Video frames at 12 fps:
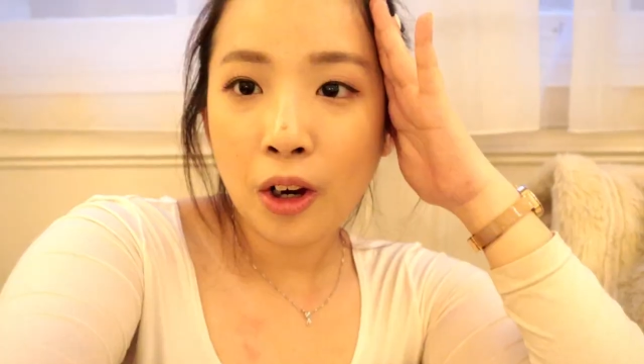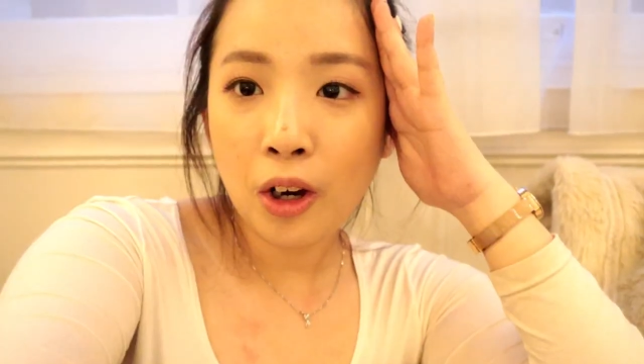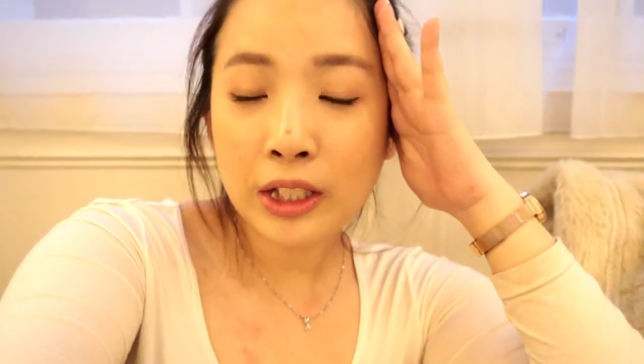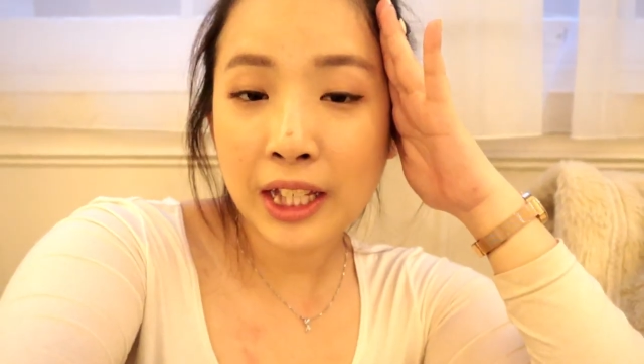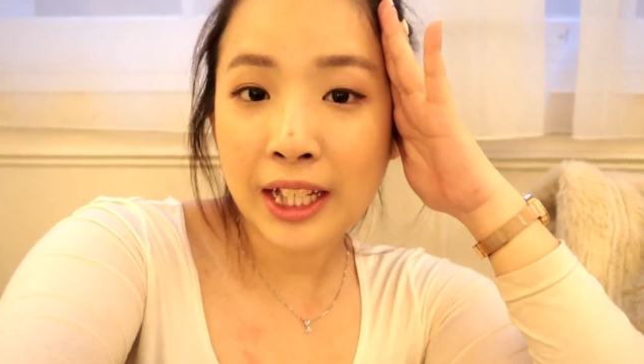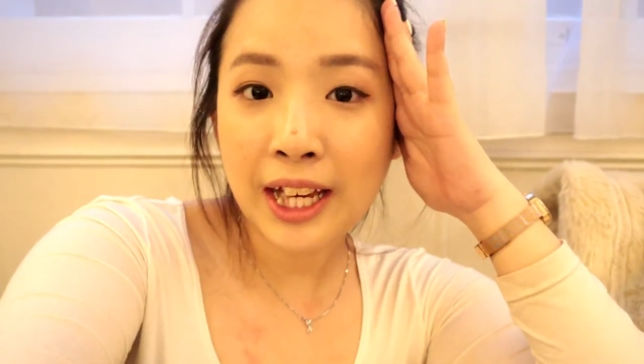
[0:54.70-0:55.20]

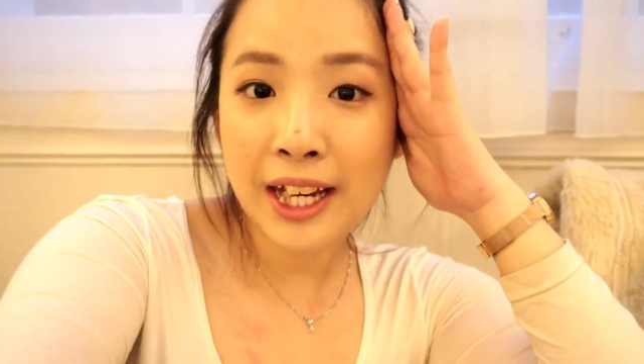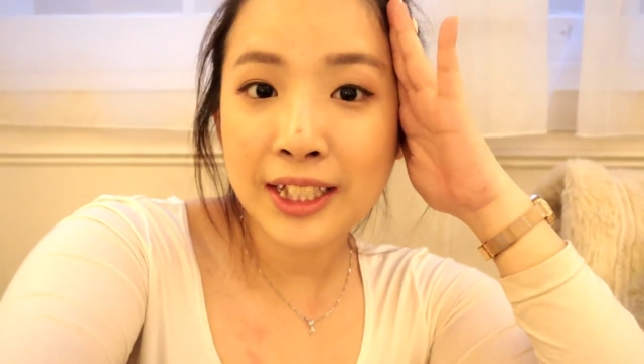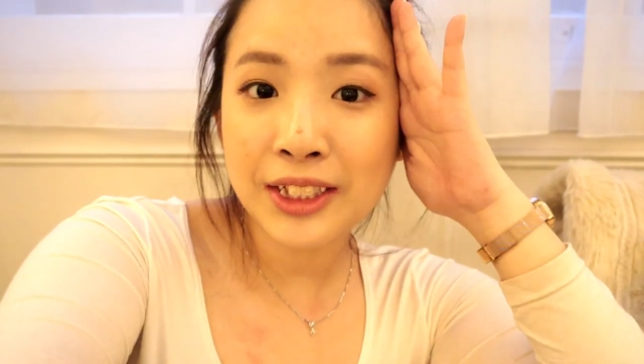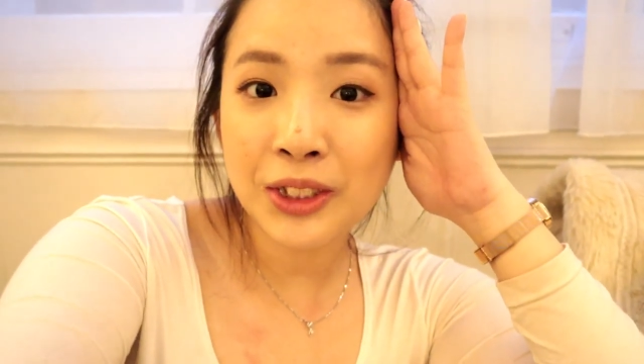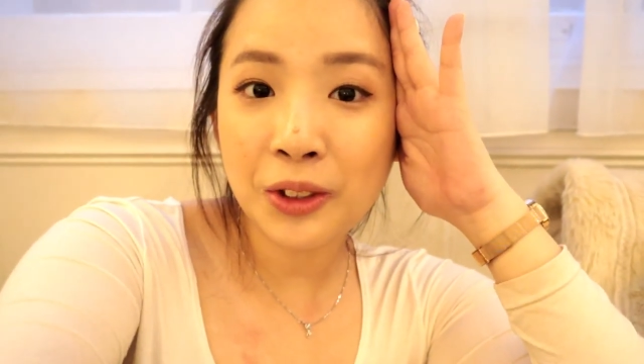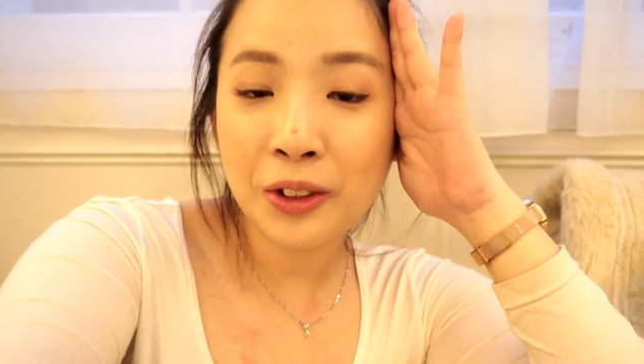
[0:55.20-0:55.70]
Okay
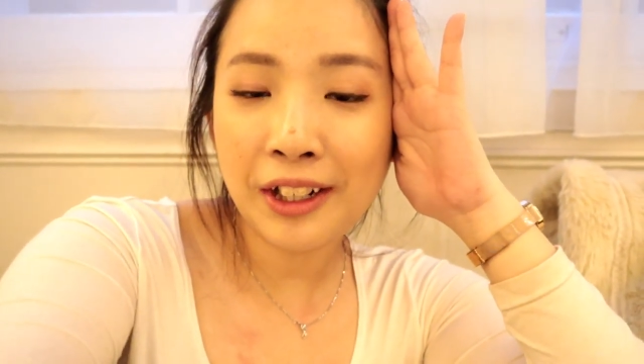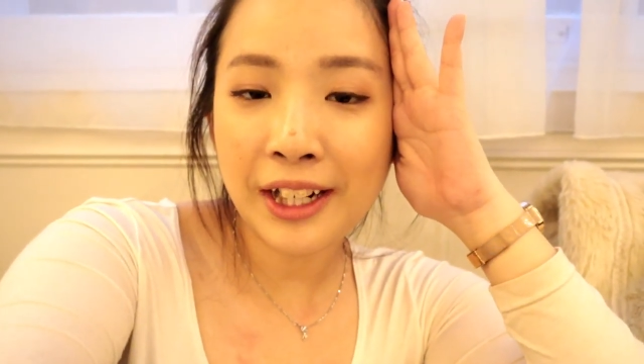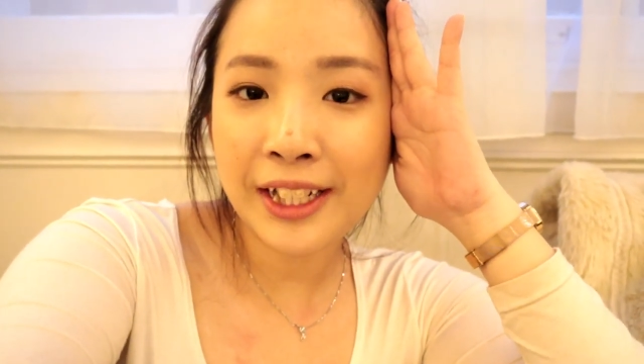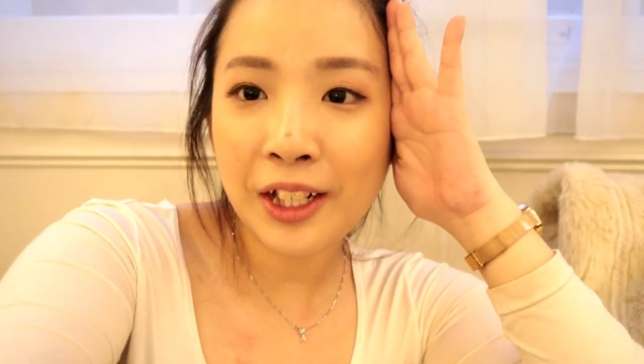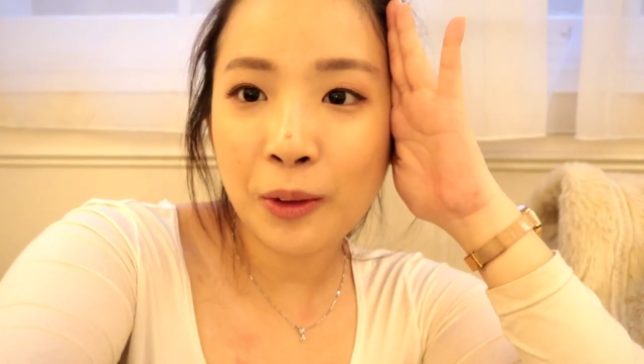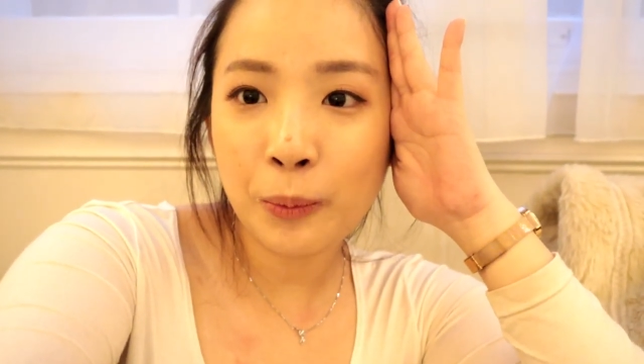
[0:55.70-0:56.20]
guys, so
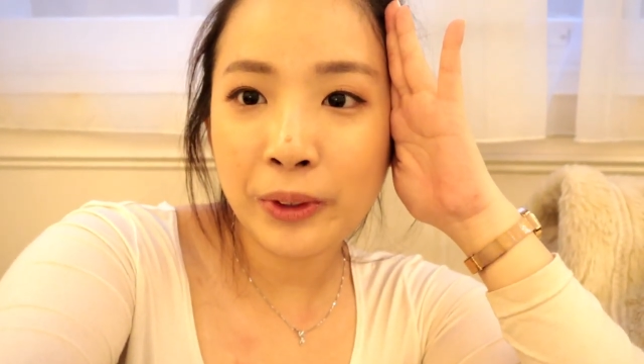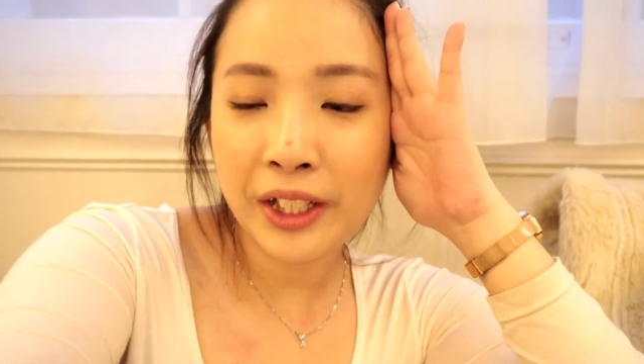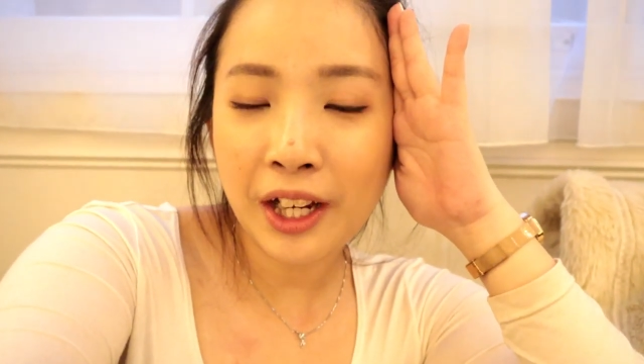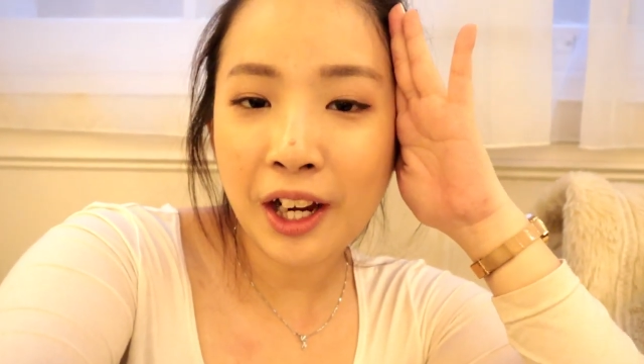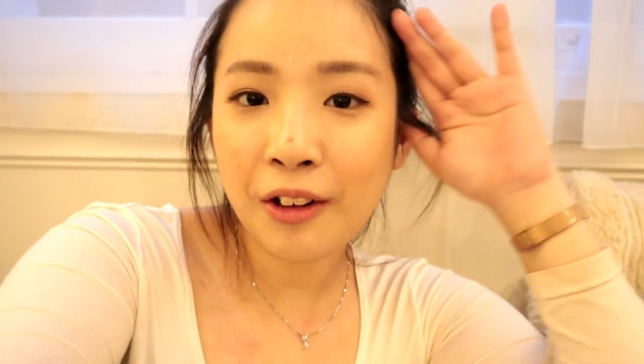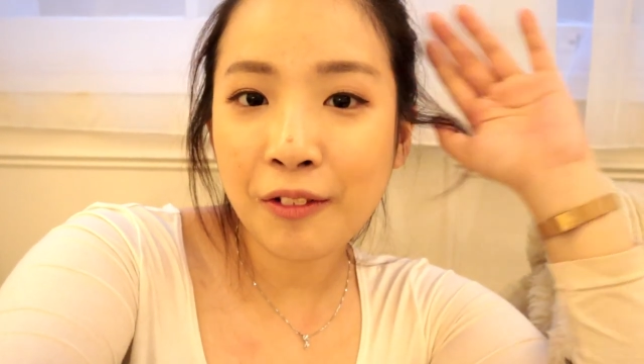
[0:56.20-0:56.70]
right now
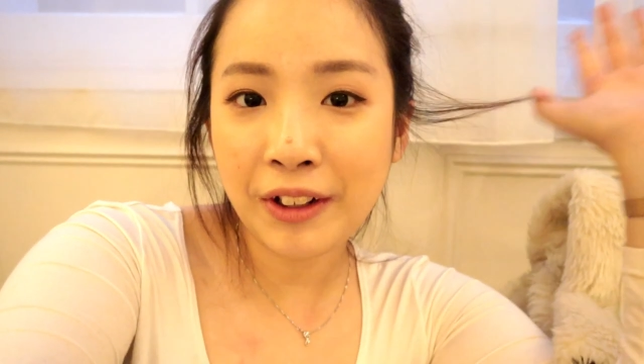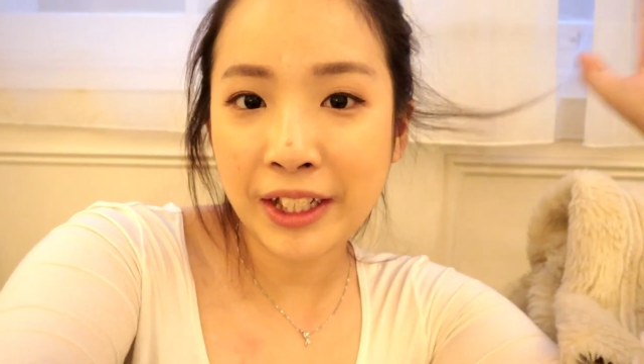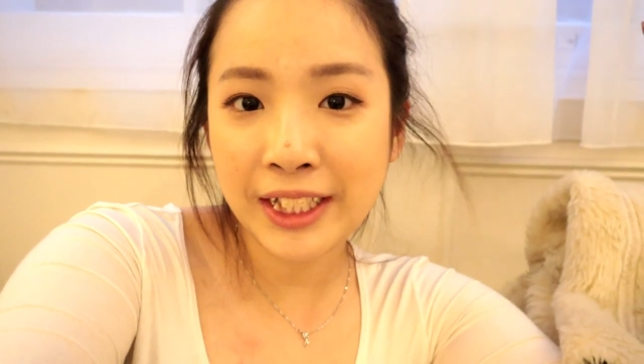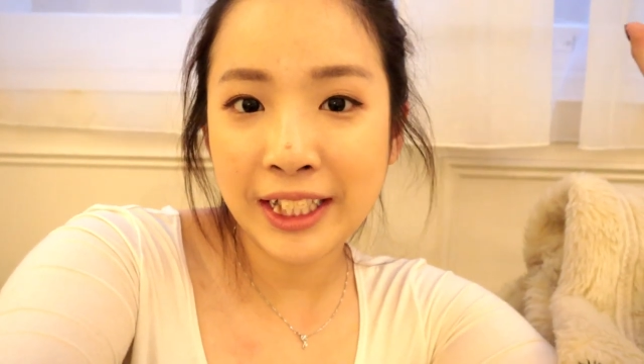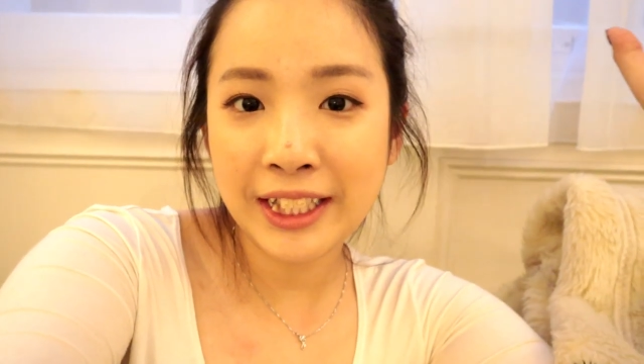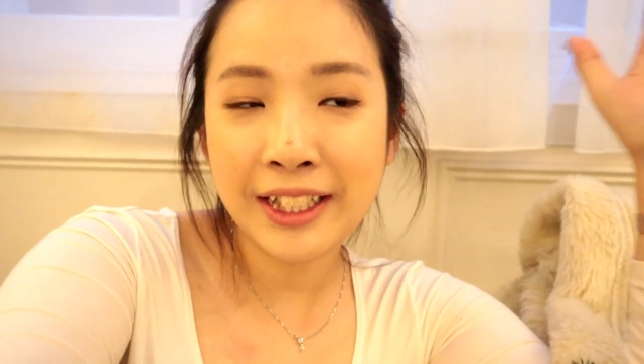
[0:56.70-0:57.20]
we are
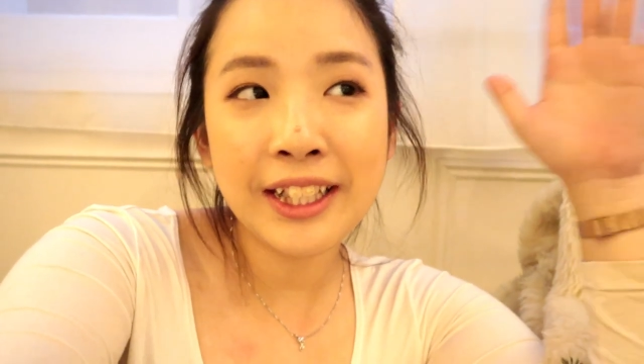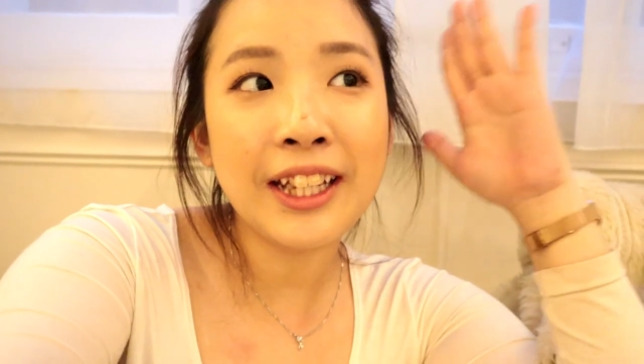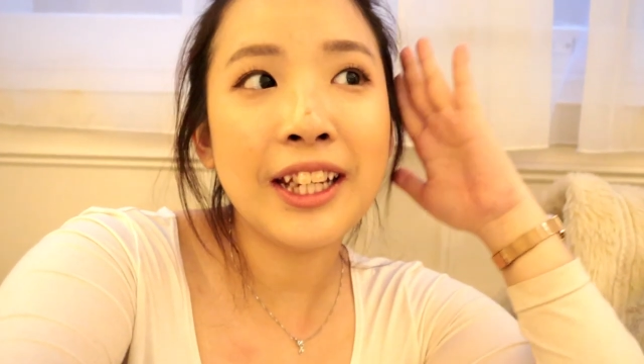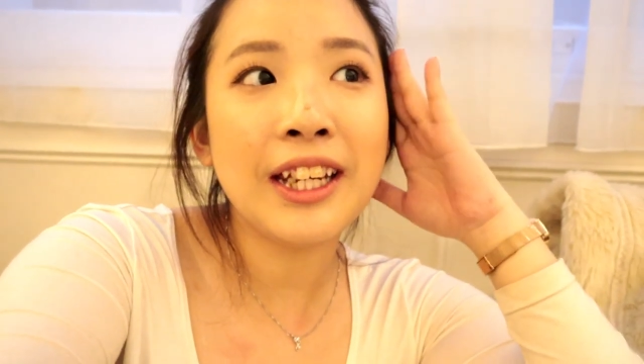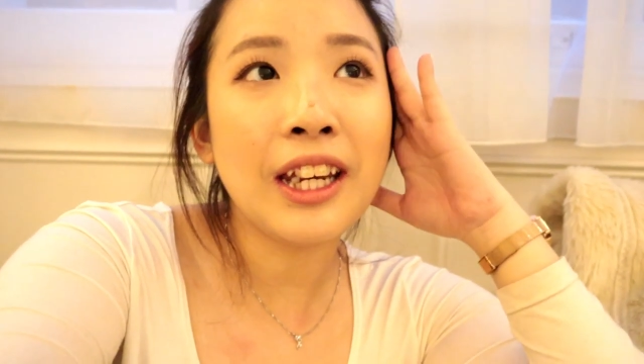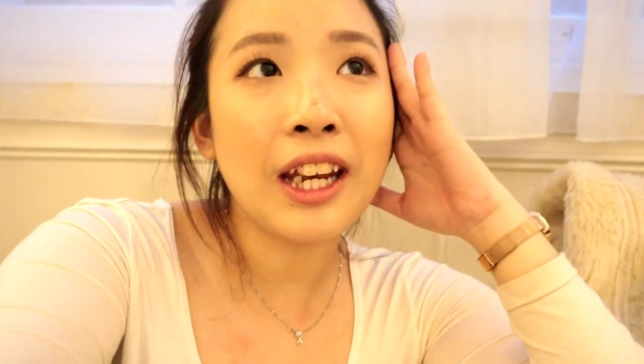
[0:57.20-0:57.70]
finally
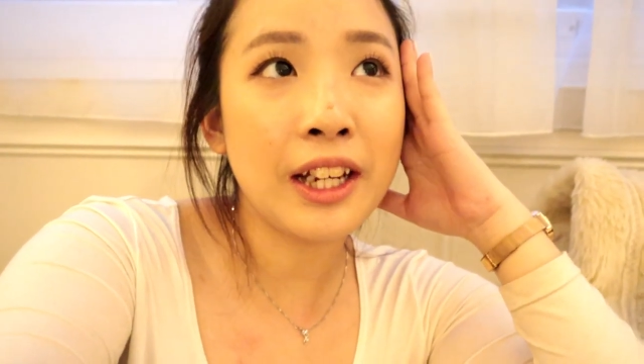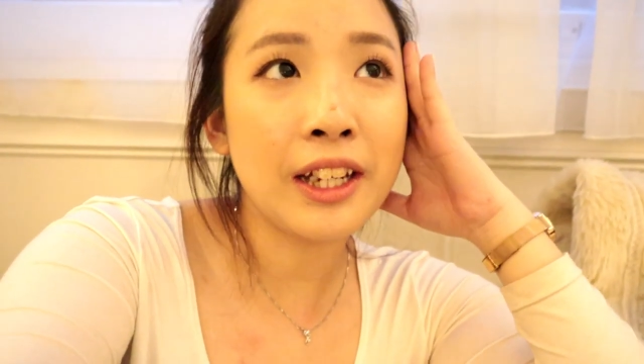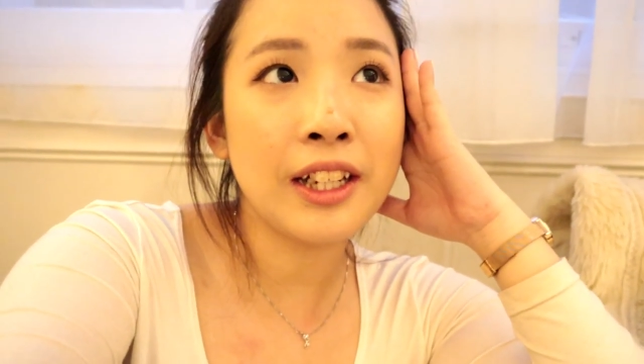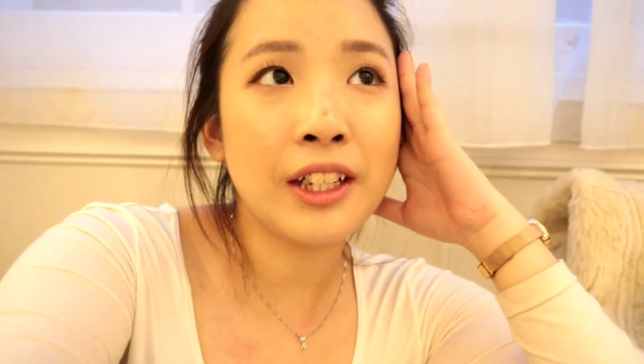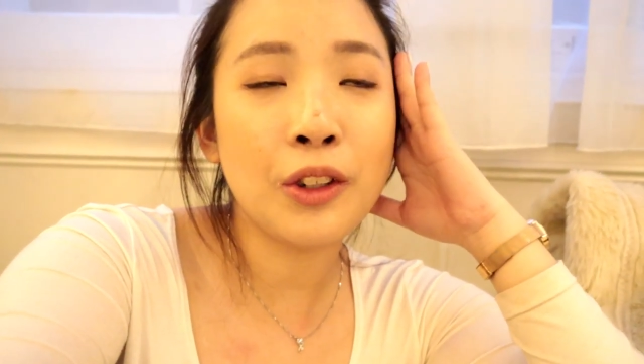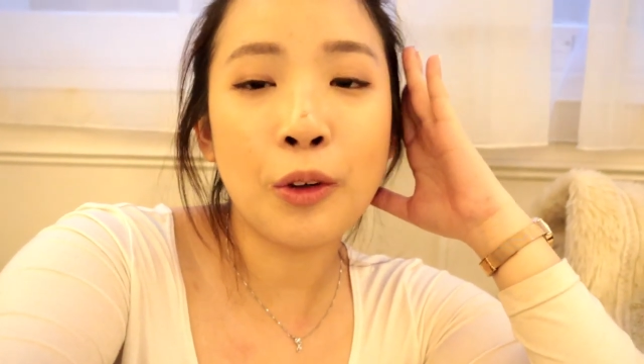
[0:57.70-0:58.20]
in
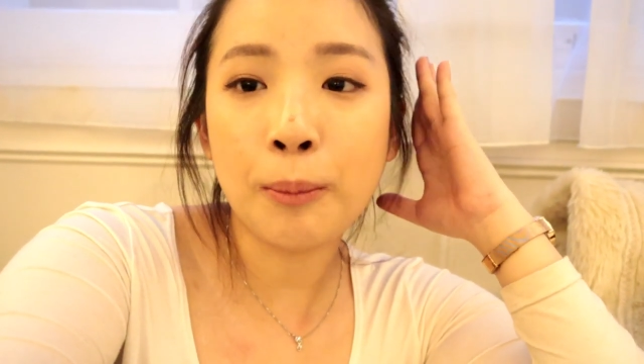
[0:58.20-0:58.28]
London.